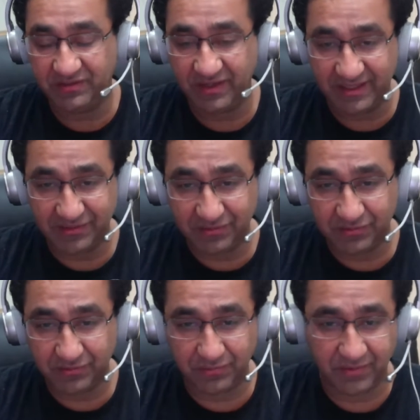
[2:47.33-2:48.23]
So I think this
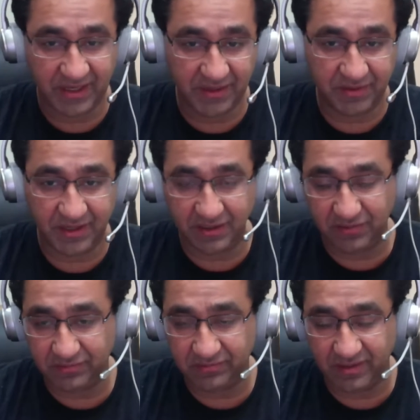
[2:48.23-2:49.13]
is really great
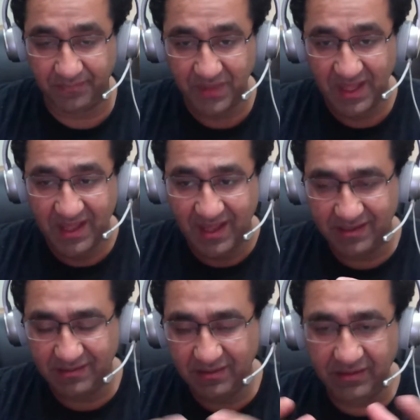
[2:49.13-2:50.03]
news. And
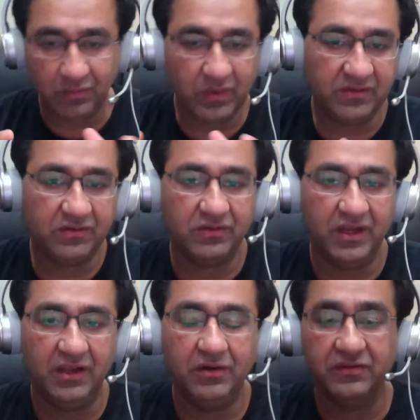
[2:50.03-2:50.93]
then the reason why this is
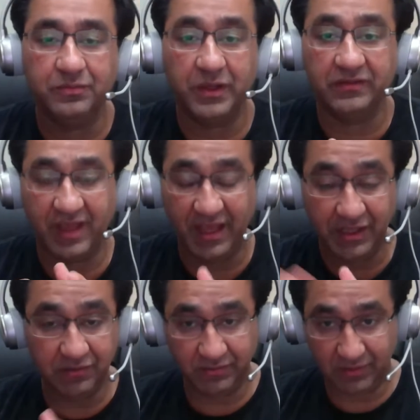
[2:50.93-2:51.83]
really good is because
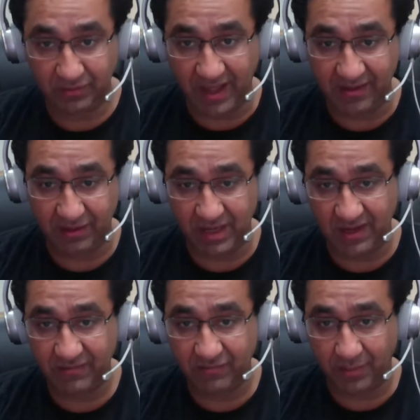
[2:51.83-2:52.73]
you
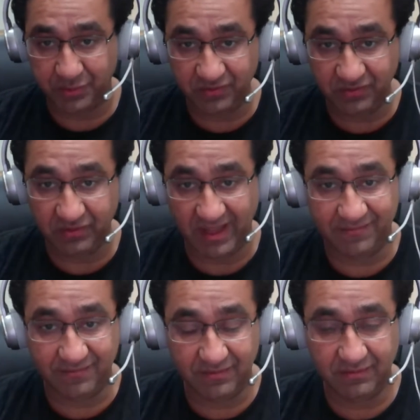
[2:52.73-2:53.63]
now have options. You
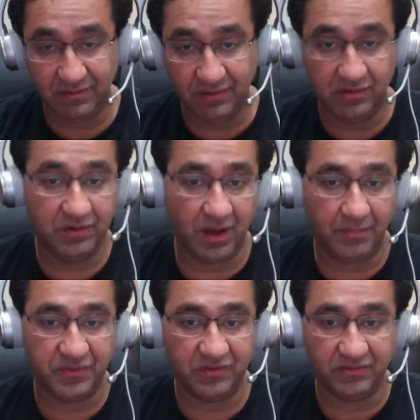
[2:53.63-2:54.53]
have good
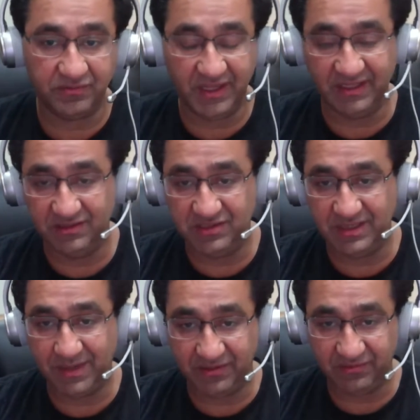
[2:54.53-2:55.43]
options of taking the
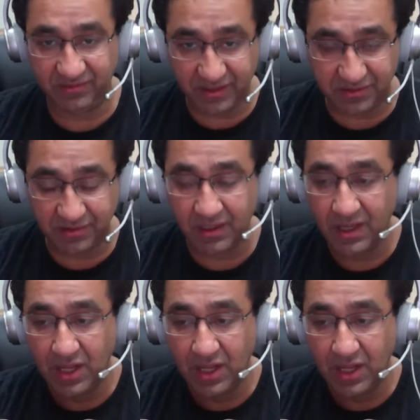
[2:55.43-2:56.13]
GMAT in center.